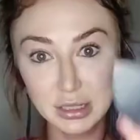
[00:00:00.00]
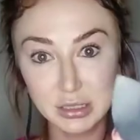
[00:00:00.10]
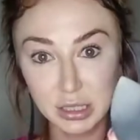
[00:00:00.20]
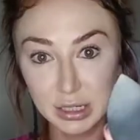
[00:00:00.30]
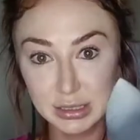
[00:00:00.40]

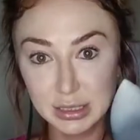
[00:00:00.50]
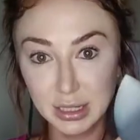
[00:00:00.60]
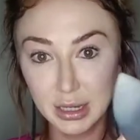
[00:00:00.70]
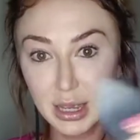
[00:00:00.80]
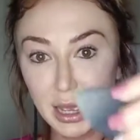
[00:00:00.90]
As you can
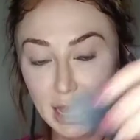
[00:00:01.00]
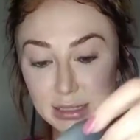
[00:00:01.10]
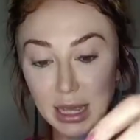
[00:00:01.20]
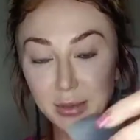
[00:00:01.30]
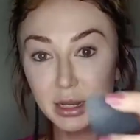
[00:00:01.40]
see, I
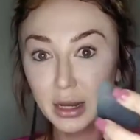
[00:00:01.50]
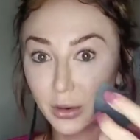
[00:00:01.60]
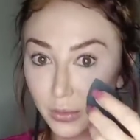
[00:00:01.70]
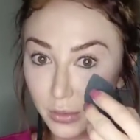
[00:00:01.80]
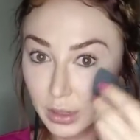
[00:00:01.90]
dab it in, I